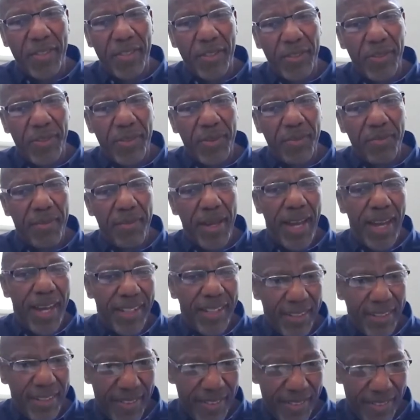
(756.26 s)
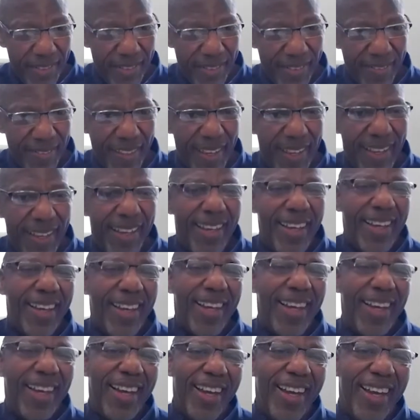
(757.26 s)
school matters.
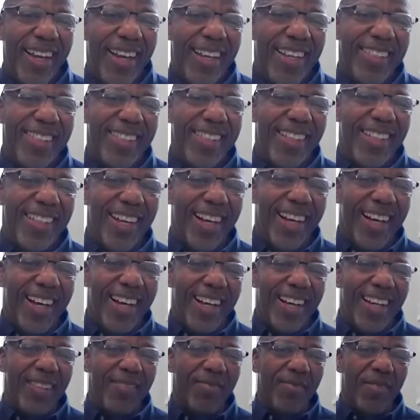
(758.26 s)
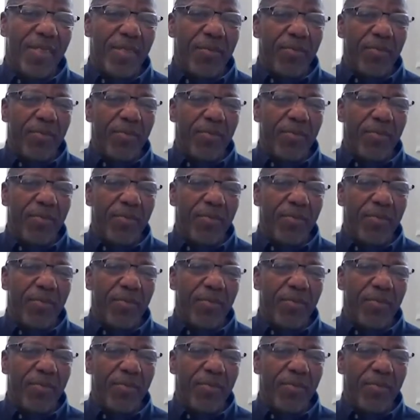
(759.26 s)
And uh,